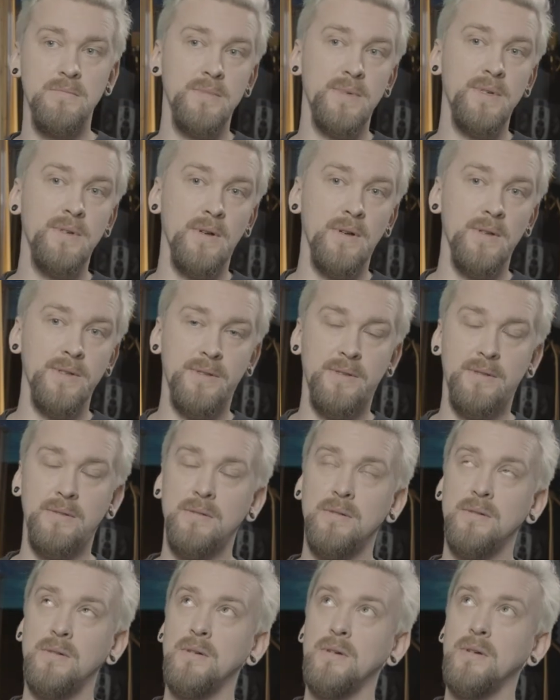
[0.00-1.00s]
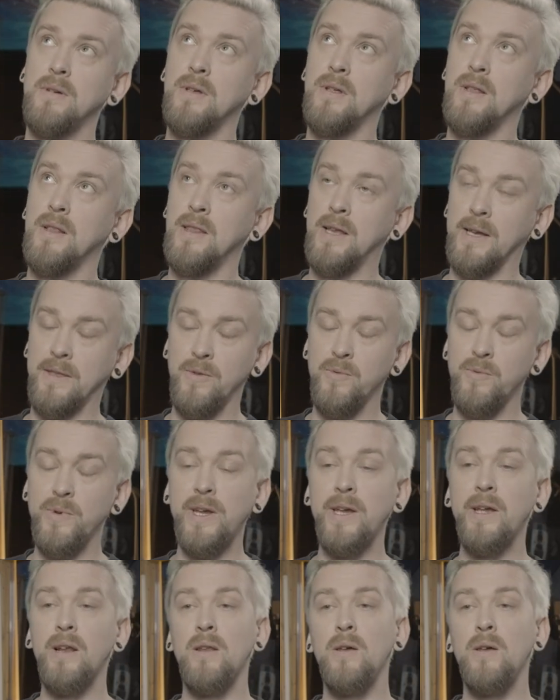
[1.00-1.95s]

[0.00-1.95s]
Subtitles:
because like the real